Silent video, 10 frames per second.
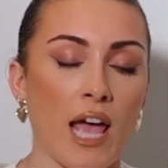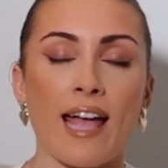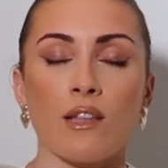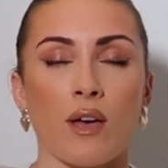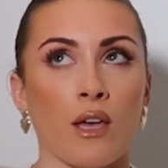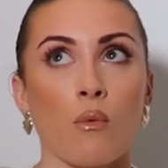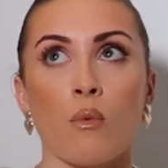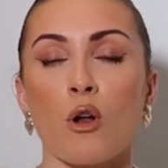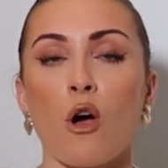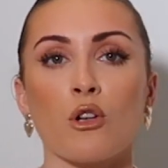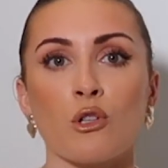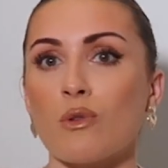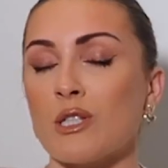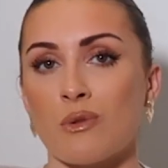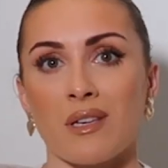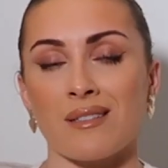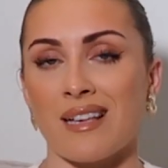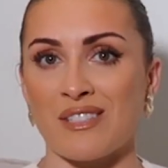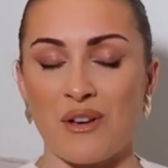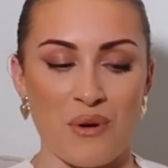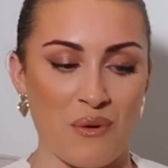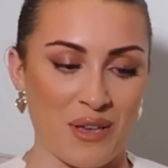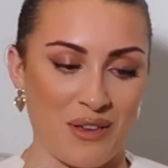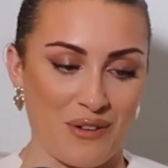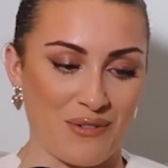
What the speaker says: Anyway, we're not going to go into it, because that's not what we're here